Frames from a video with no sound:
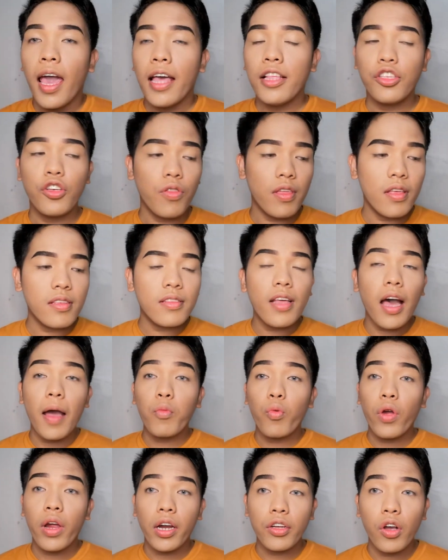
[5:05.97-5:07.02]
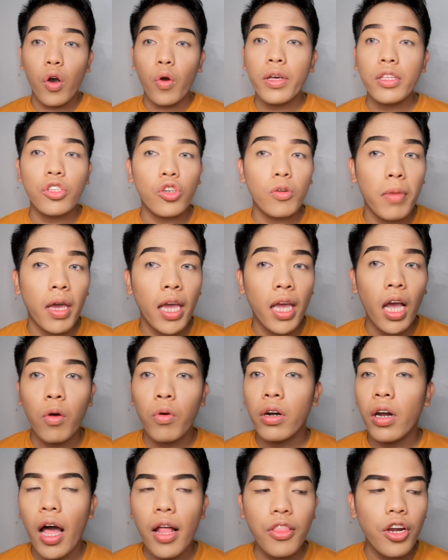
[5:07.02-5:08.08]
And so this time we are going to make
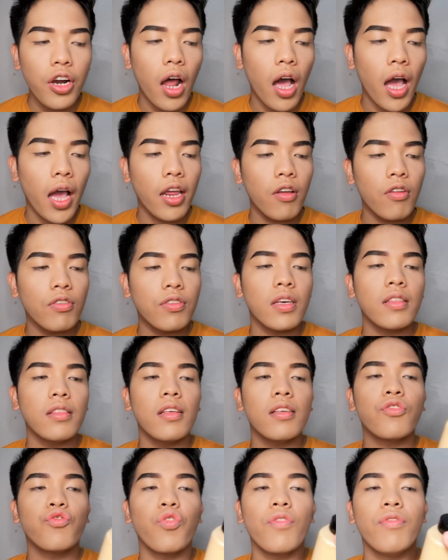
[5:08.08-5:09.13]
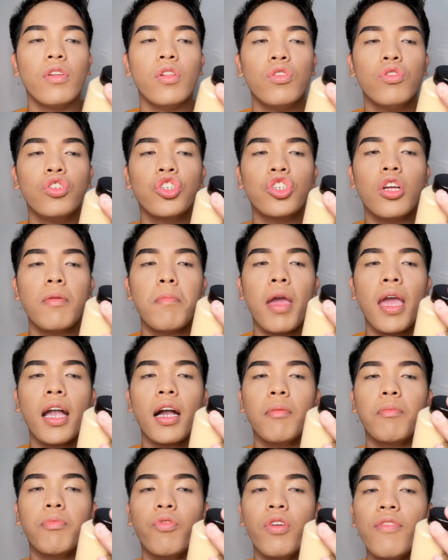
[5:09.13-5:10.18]
our under eye using this Revolution
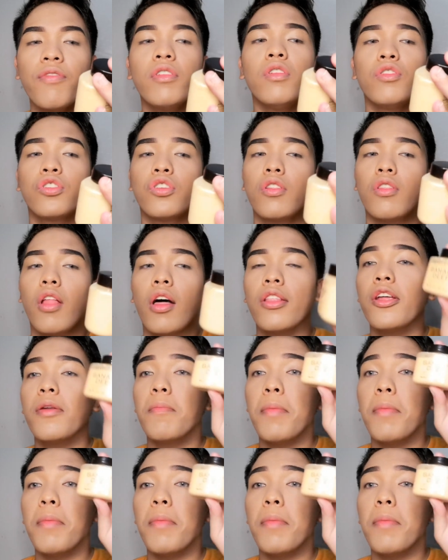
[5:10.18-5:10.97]
Makeup Revolution London